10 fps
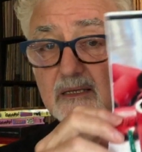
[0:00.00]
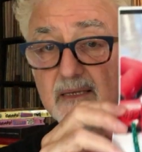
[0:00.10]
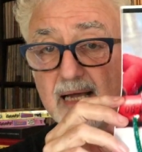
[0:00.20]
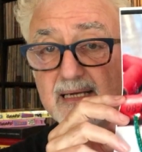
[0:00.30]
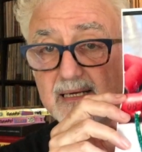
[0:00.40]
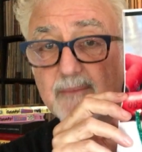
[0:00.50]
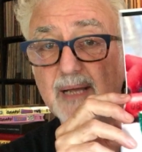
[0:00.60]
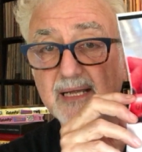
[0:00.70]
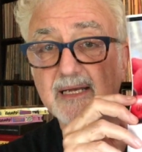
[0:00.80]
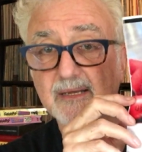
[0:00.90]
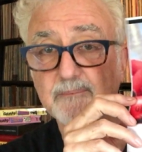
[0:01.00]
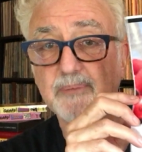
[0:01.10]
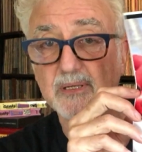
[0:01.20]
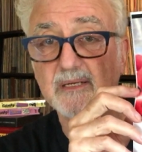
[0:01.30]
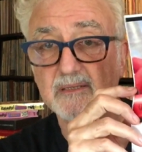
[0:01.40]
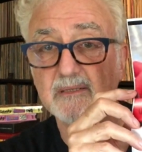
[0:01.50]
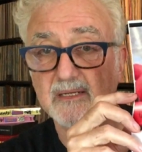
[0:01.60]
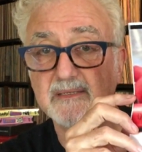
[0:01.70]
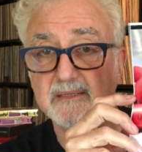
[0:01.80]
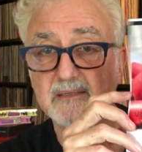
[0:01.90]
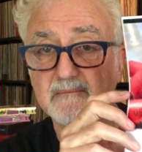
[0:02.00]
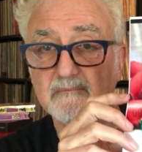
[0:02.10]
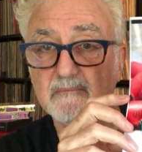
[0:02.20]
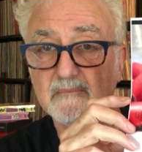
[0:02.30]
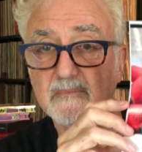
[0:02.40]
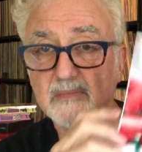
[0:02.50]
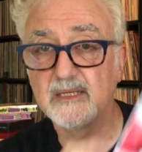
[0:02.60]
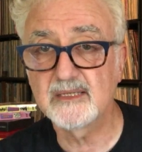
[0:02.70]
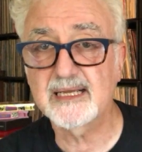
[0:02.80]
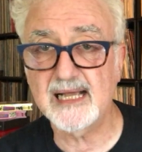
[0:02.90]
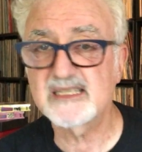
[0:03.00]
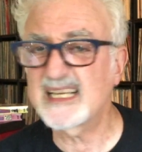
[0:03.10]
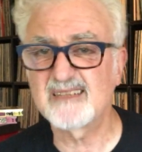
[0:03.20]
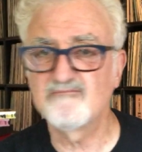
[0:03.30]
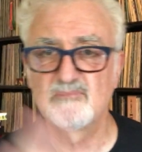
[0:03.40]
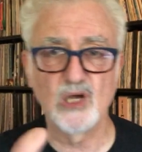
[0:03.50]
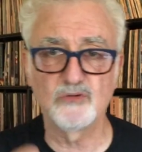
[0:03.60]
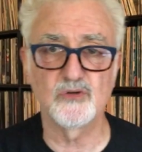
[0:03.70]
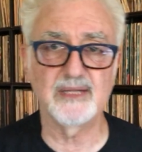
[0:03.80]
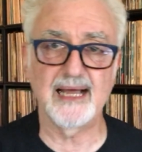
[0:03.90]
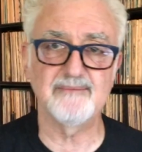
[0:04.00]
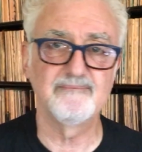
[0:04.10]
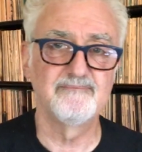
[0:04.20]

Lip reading: light an M80 and put it in the gas tank, don't do that.